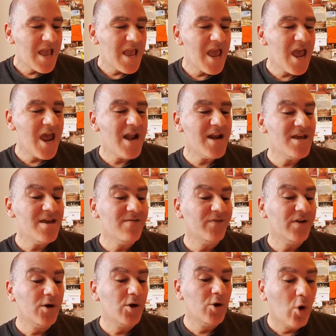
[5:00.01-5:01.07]
an
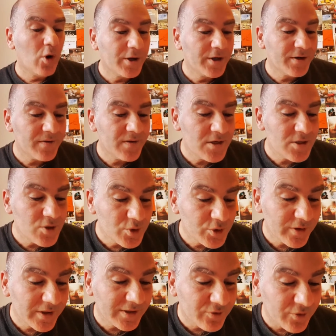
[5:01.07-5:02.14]
even longer than
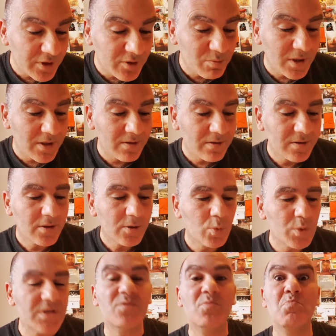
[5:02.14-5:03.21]
usual treatment
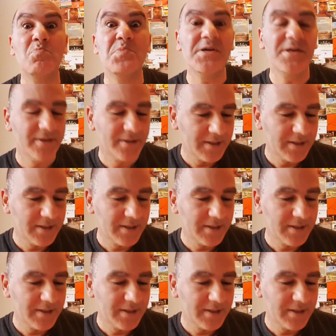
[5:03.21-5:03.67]
with bigger